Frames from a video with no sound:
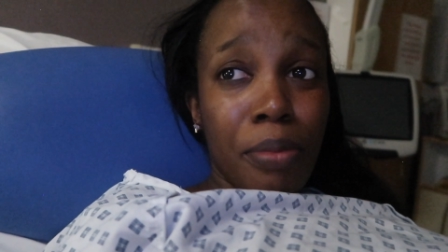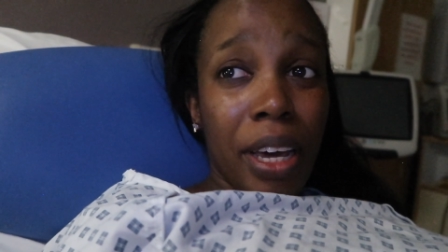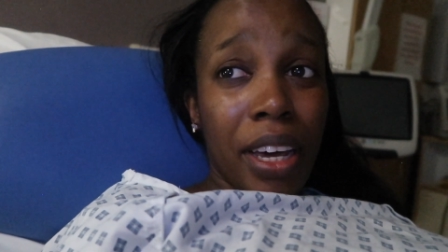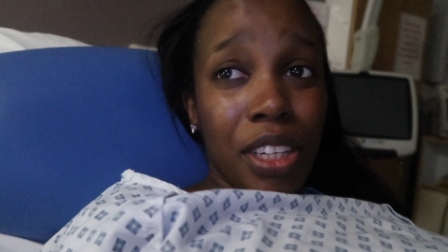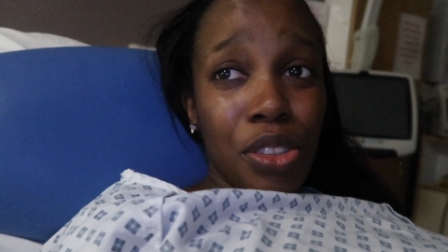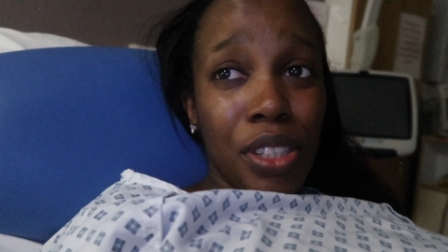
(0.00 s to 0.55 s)
My
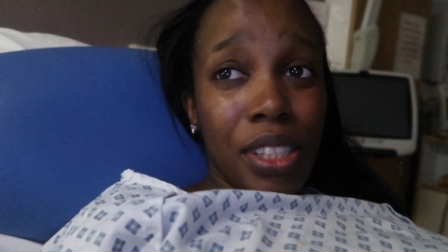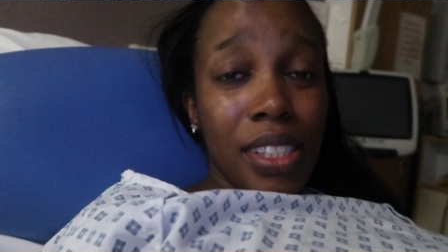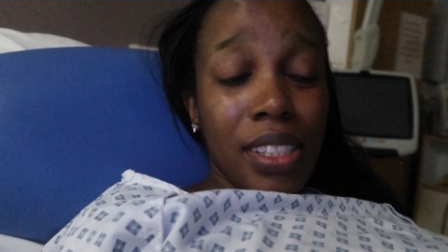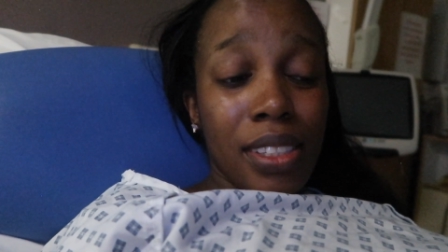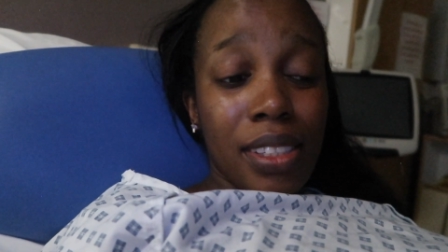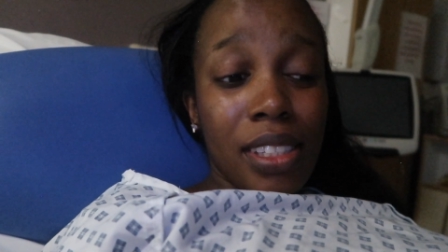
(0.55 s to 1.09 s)
heart rate
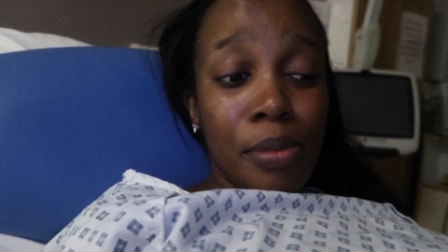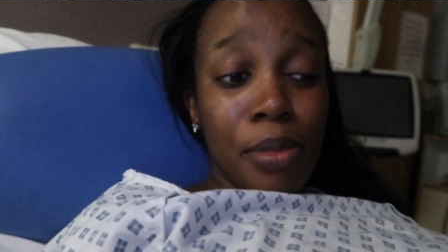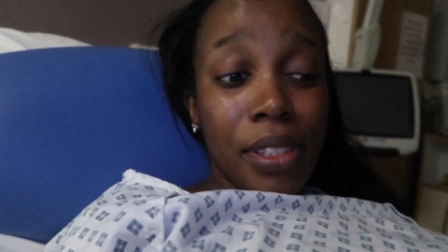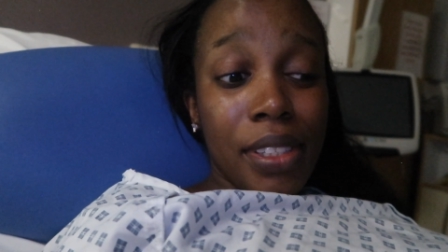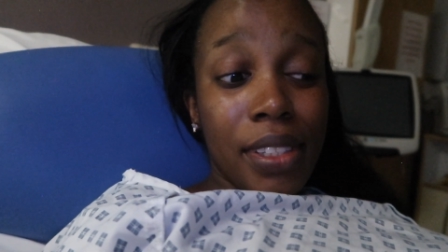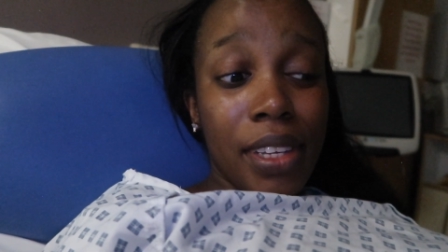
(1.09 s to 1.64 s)
still
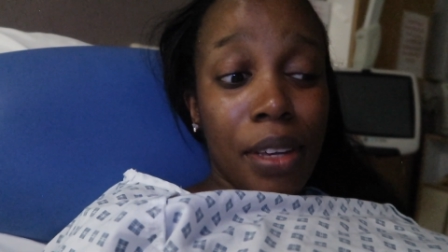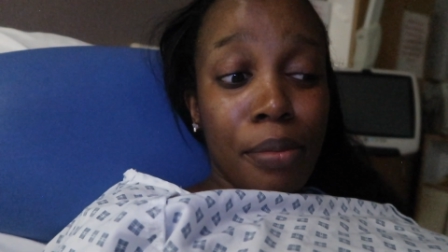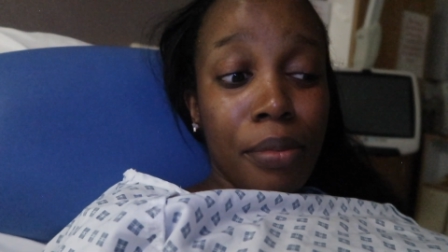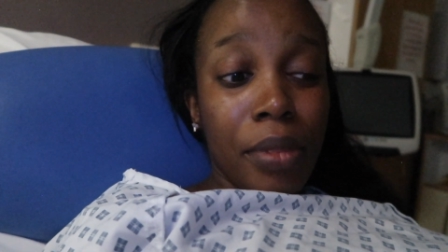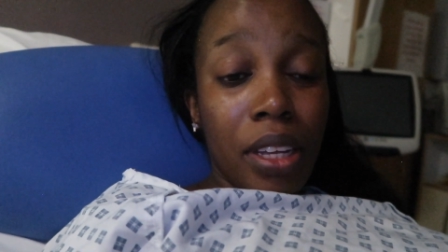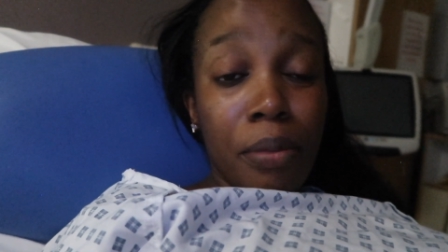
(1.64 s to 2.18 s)
seems the
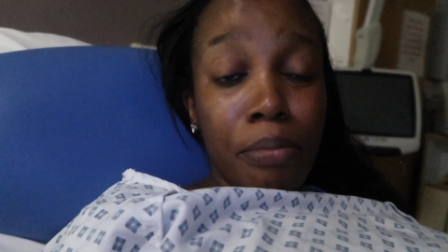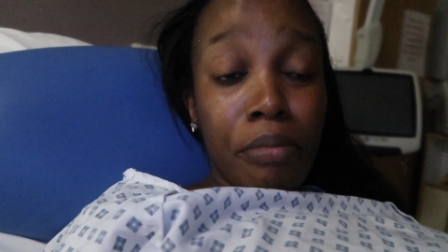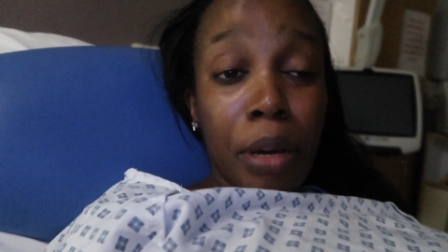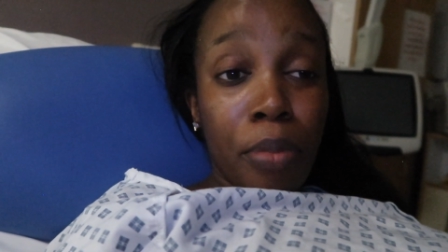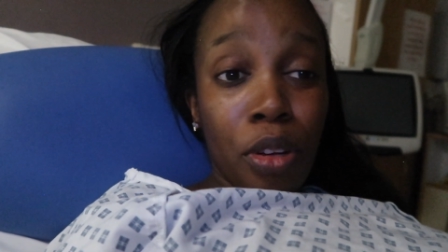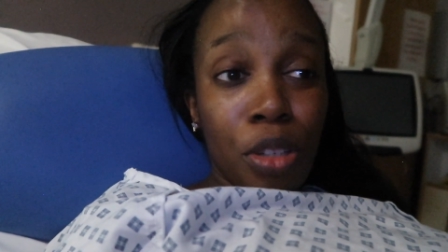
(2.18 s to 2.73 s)
same
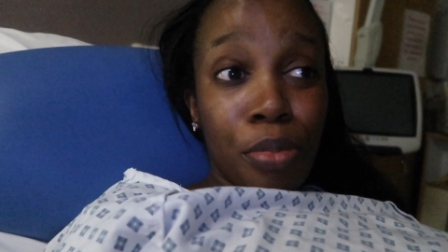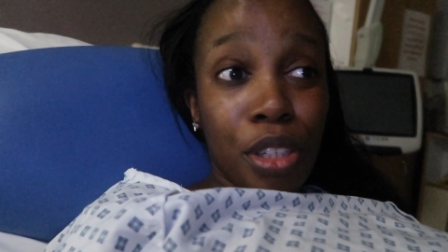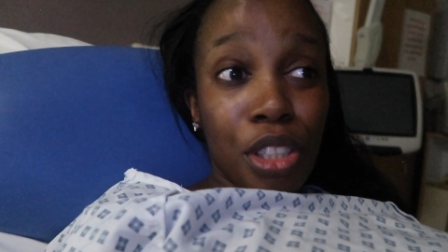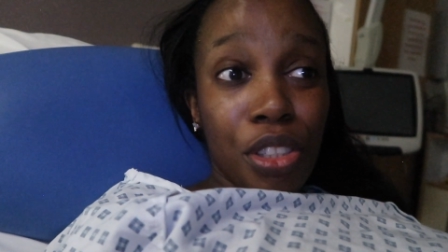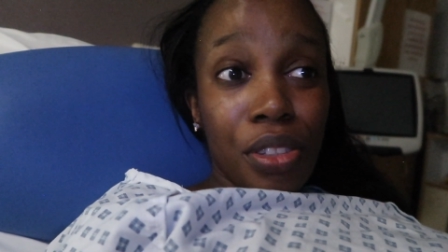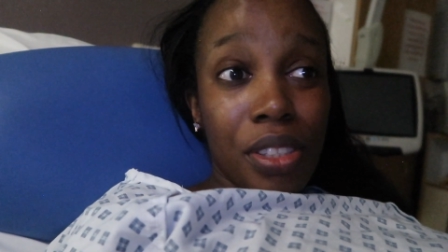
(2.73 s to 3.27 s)
my blood
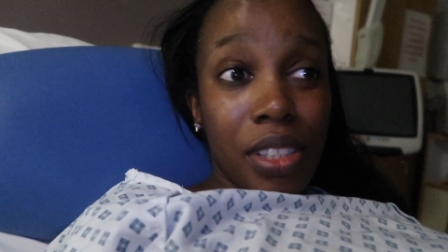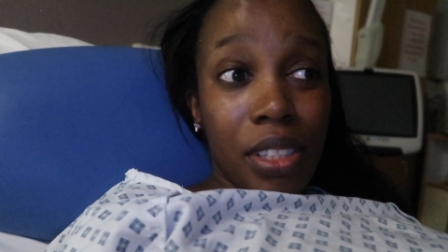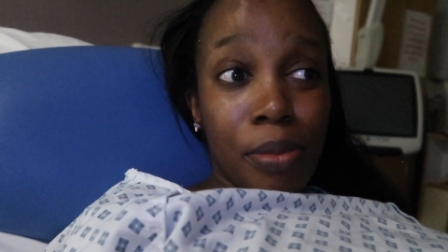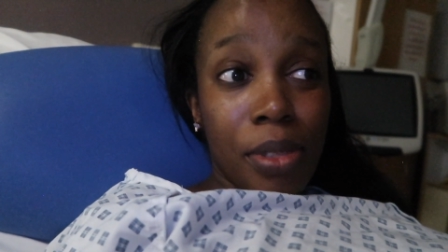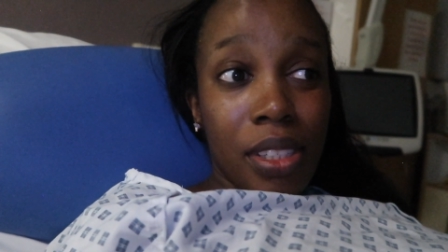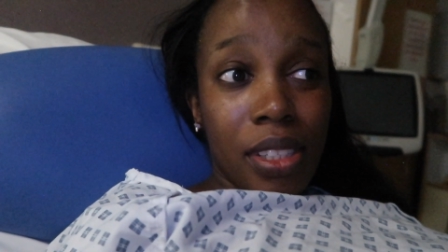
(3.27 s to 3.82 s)
pressure
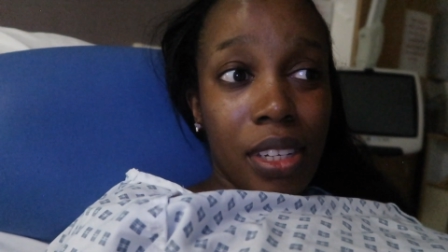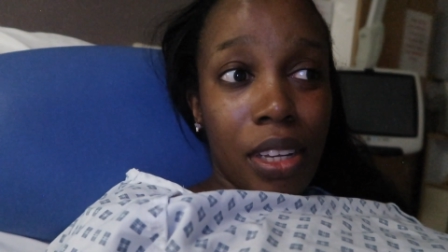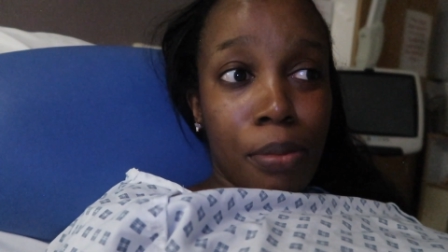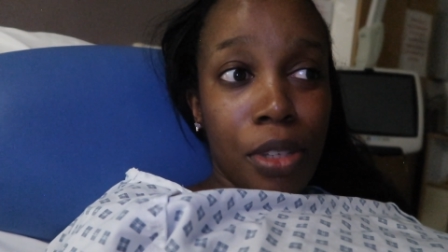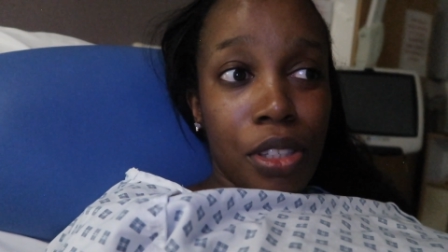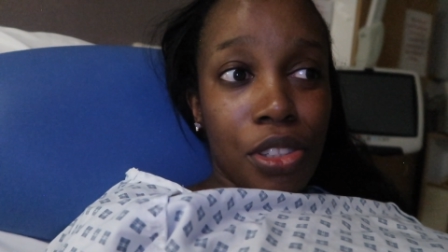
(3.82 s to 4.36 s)
seems the
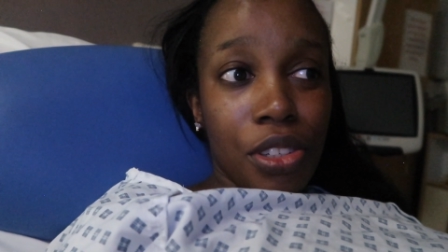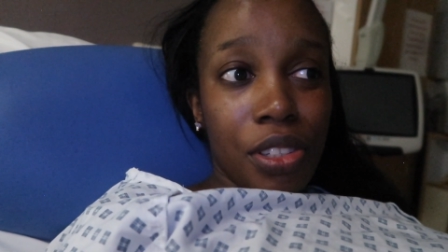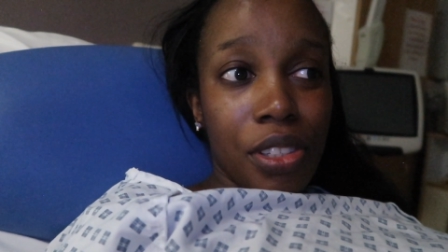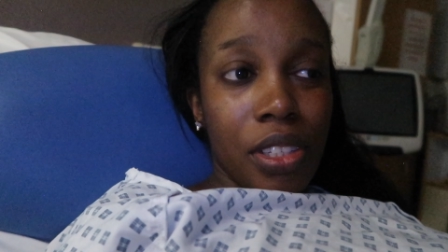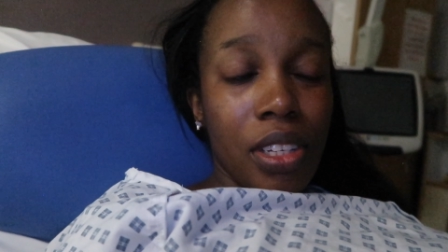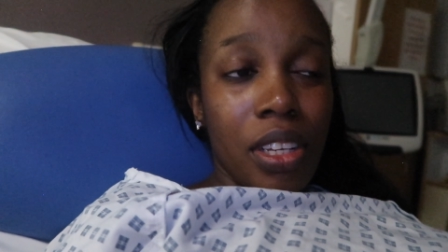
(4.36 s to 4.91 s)
same it's just